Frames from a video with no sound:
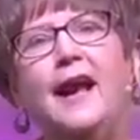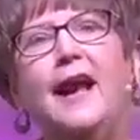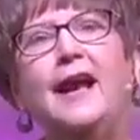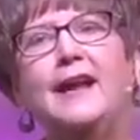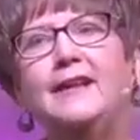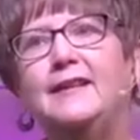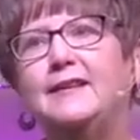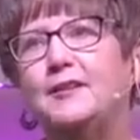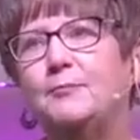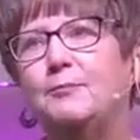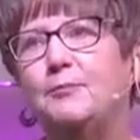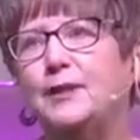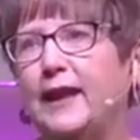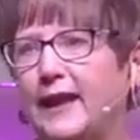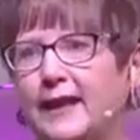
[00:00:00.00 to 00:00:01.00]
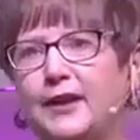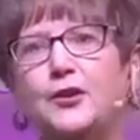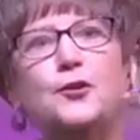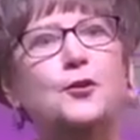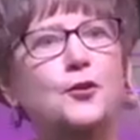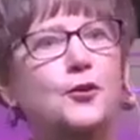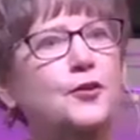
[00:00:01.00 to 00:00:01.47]
And
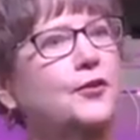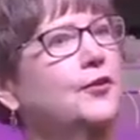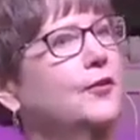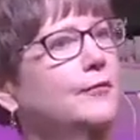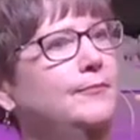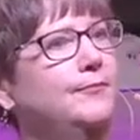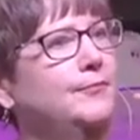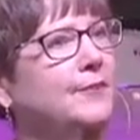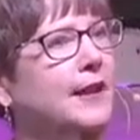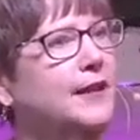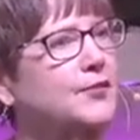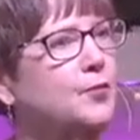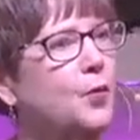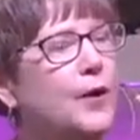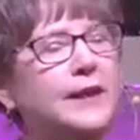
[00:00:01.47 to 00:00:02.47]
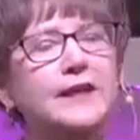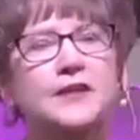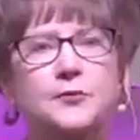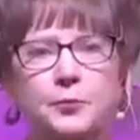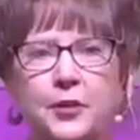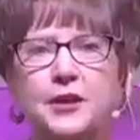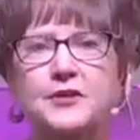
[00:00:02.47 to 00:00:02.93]
planet Earth is one
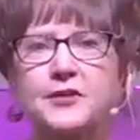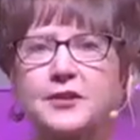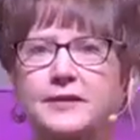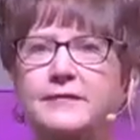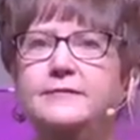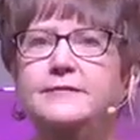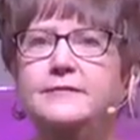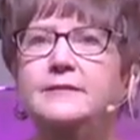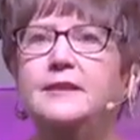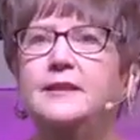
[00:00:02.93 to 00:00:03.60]
expression